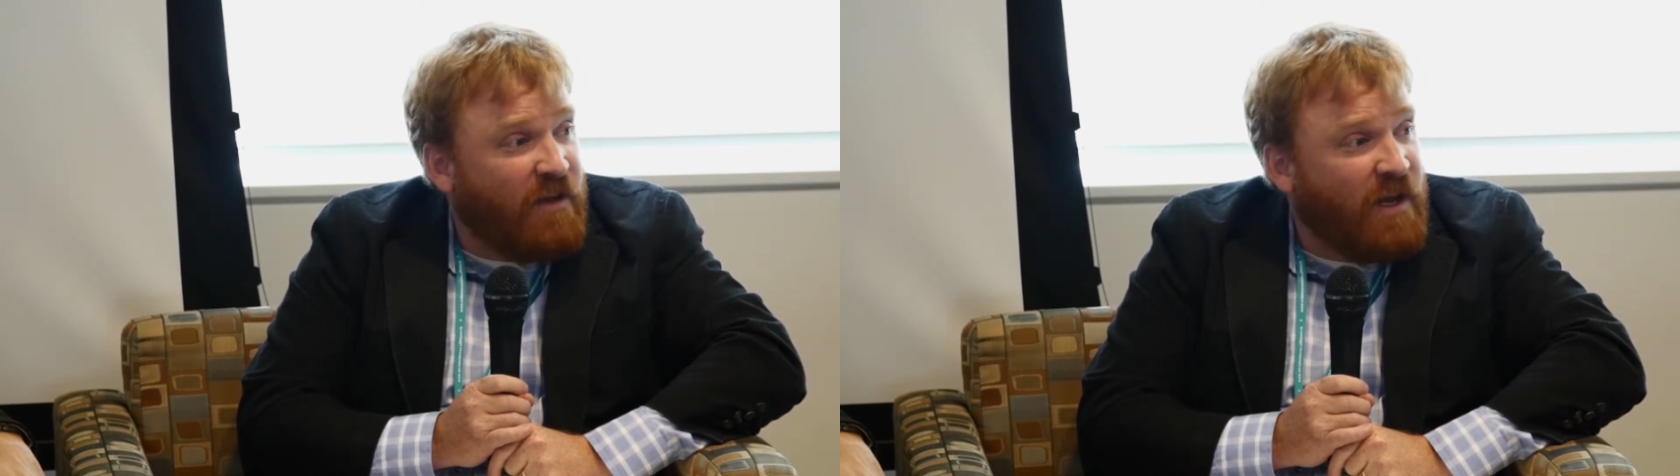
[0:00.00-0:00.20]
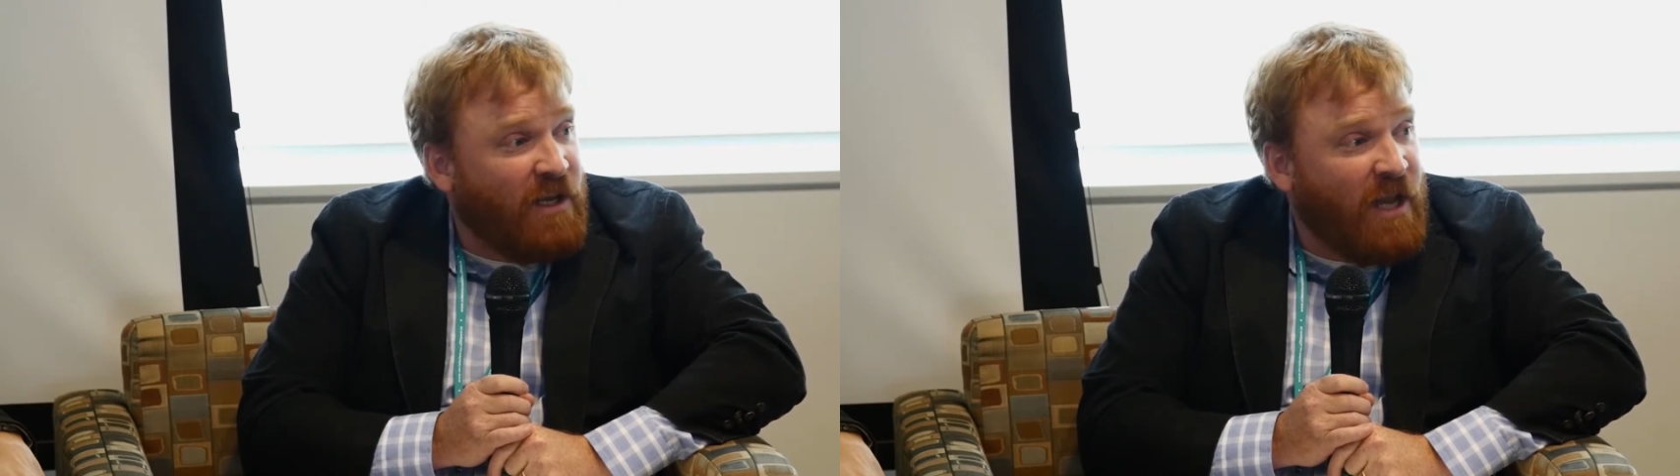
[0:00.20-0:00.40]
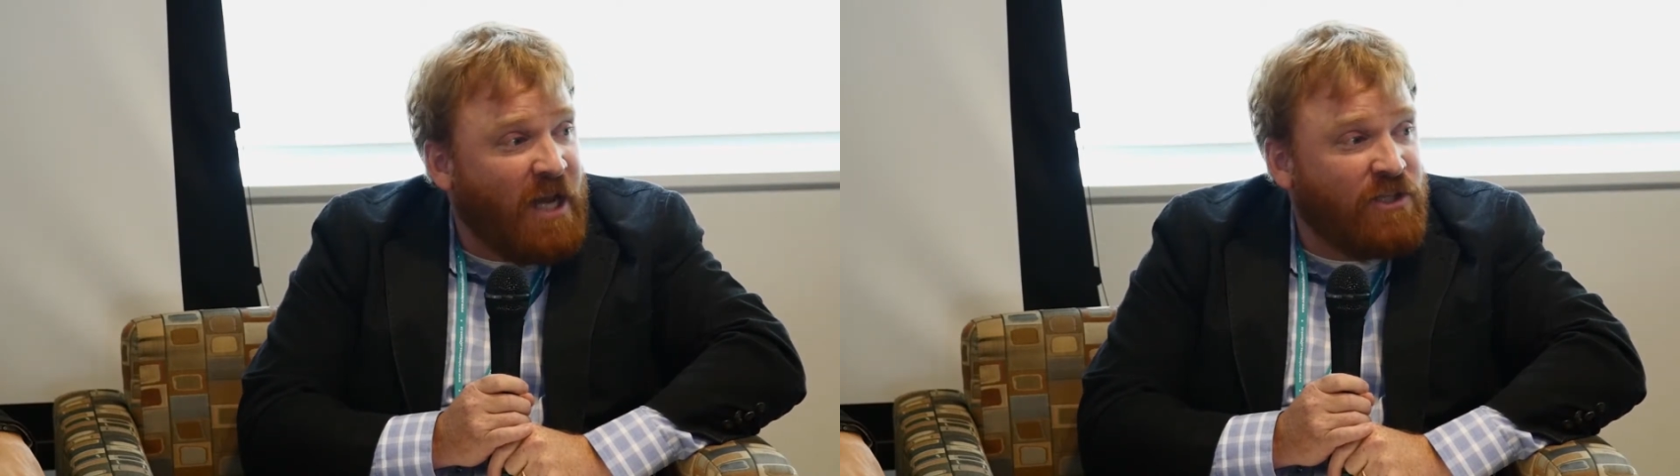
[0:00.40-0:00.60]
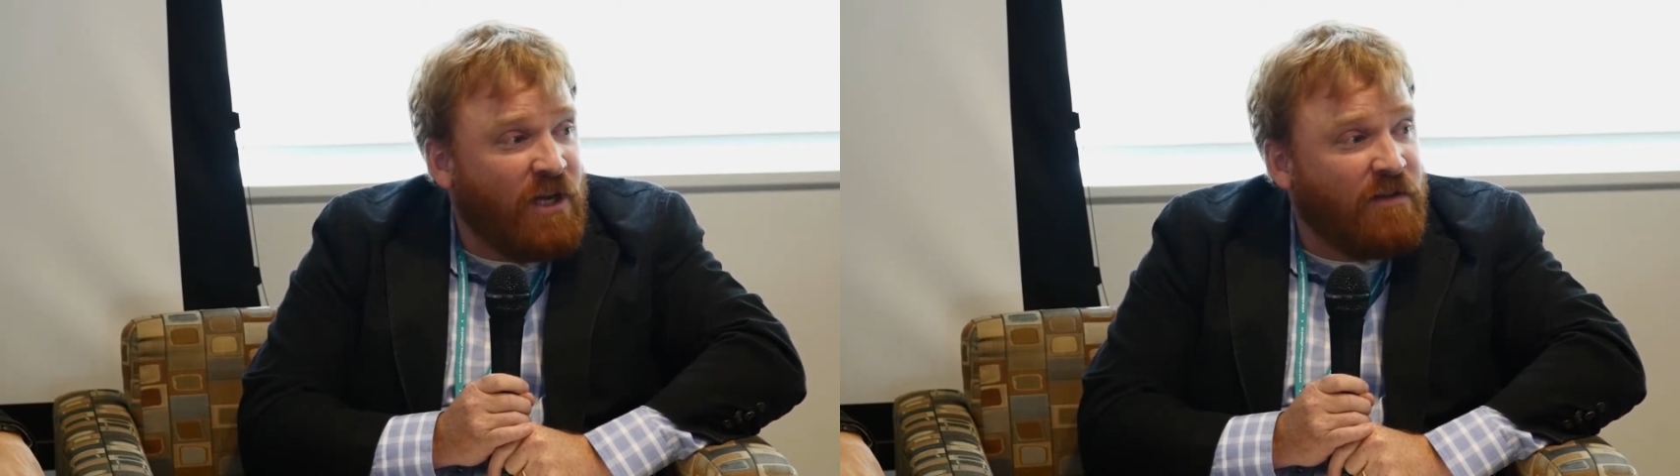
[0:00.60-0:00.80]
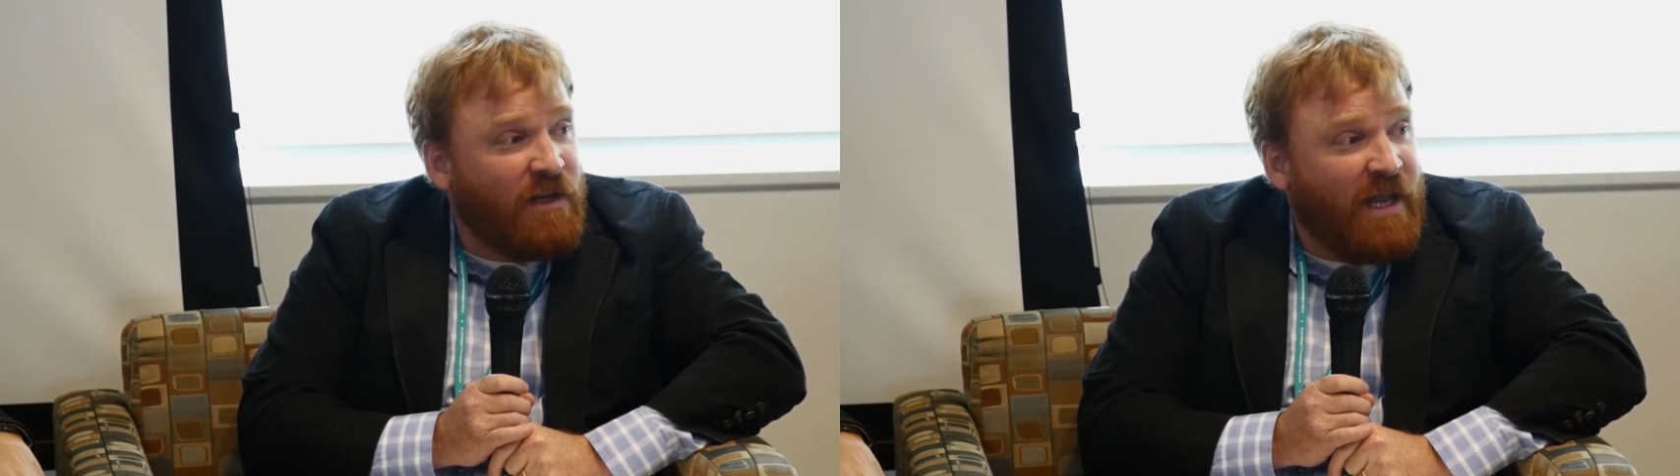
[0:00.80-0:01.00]
And I latched
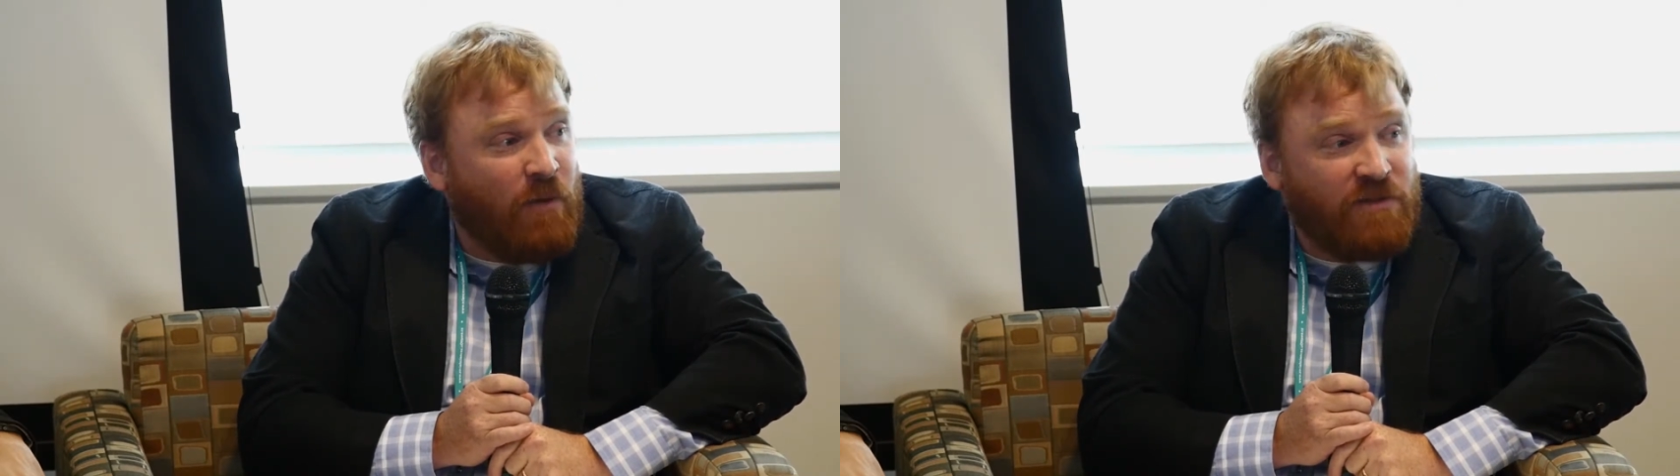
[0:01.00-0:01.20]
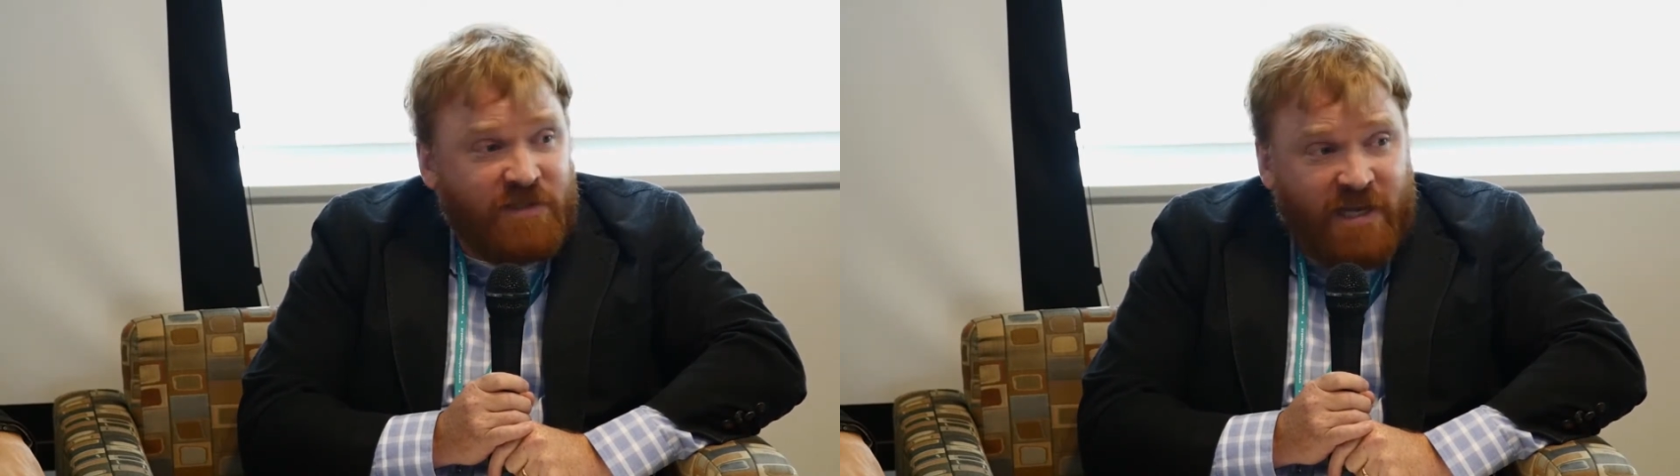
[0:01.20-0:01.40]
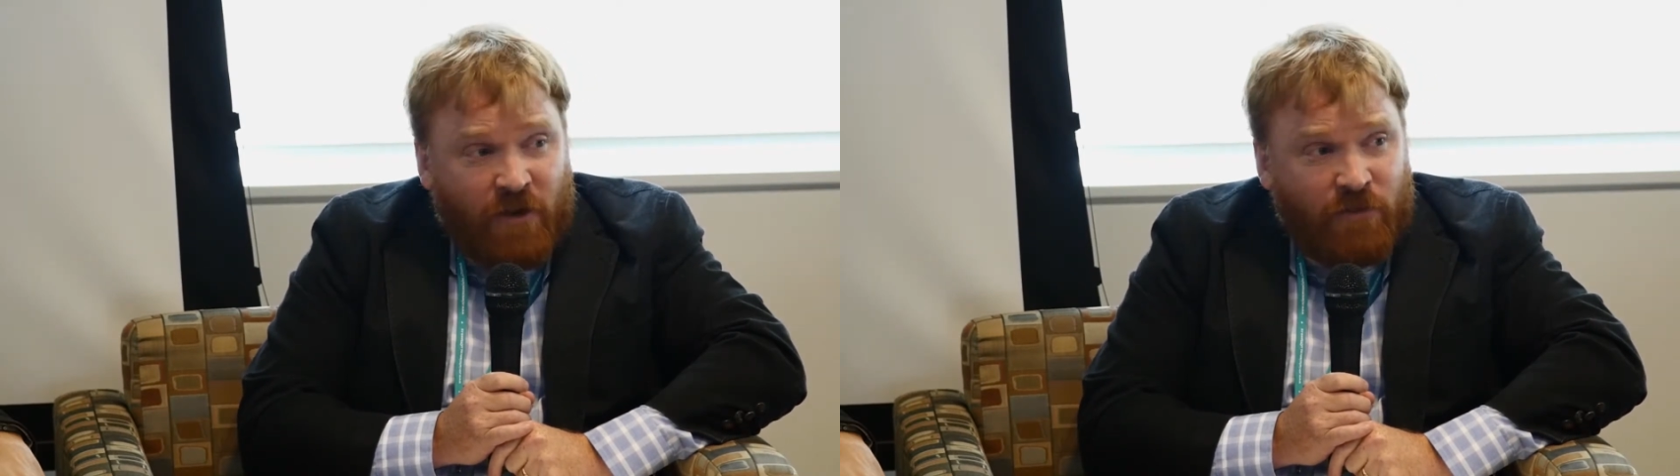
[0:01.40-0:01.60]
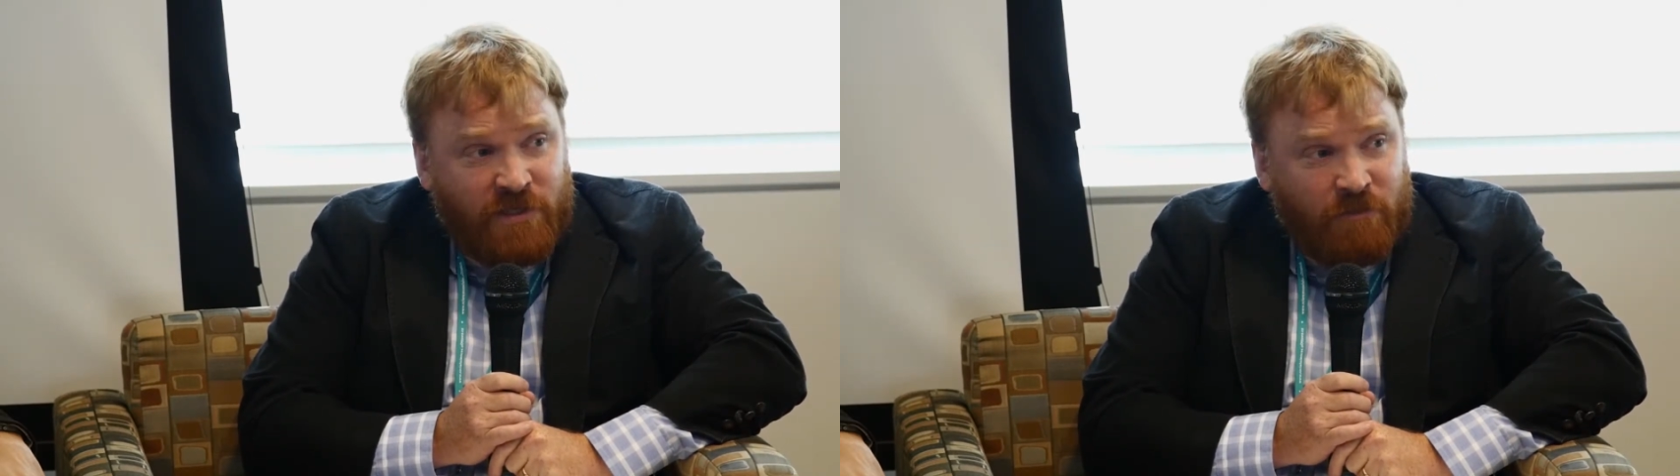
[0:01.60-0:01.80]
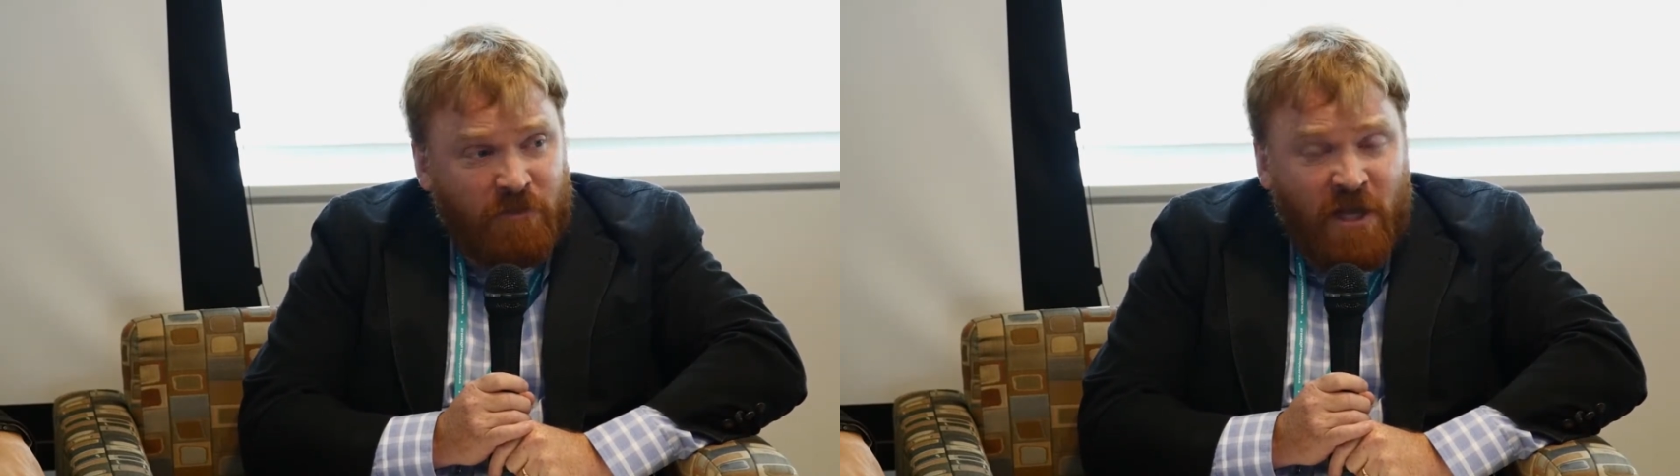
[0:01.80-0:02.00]
onto the language of
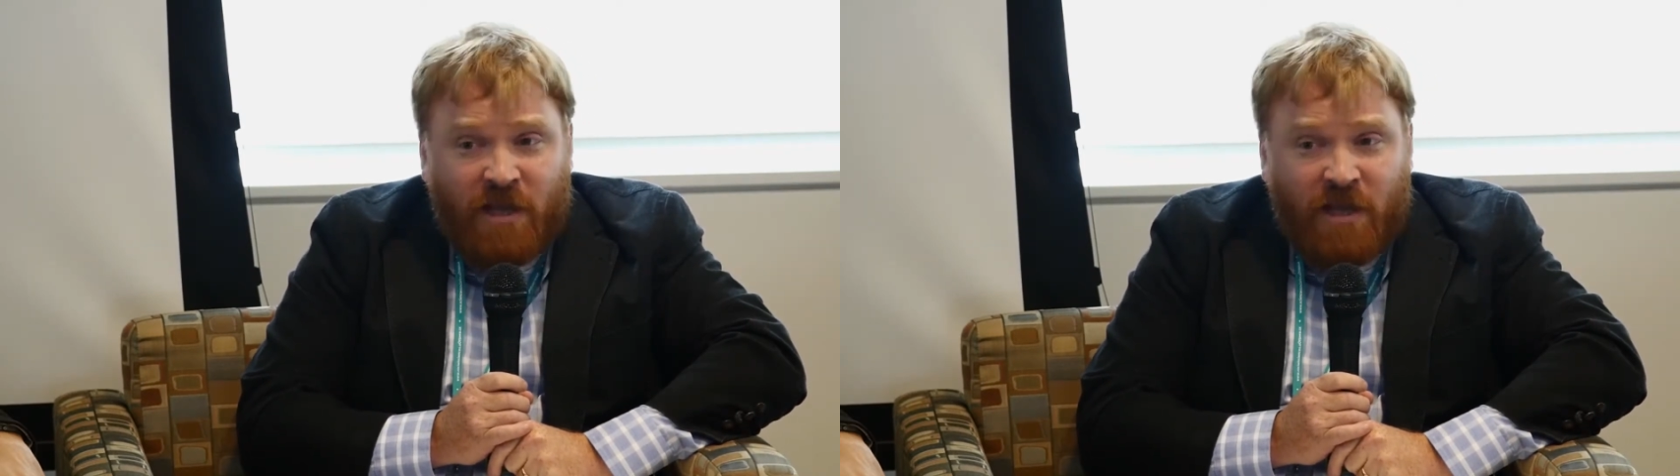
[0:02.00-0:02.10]
terrorism